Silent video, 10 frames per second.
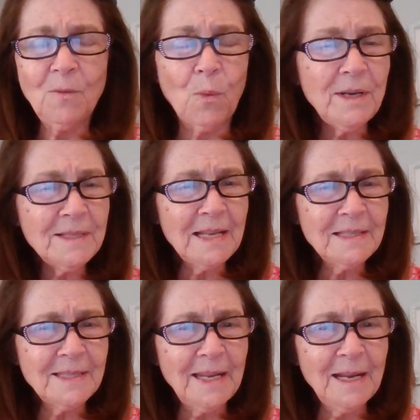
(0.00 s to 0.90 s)
What that
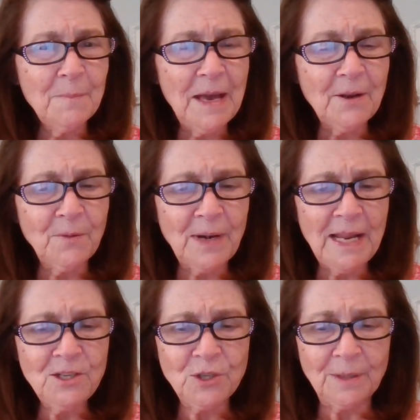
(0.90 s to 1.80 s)
saying about our
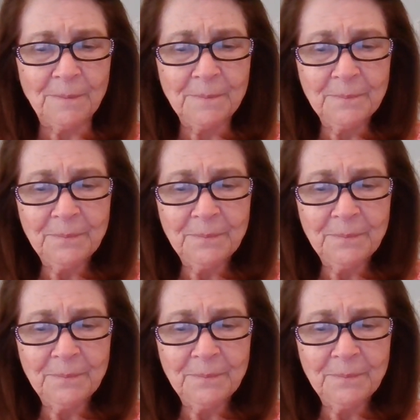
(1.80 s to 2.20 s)
nation?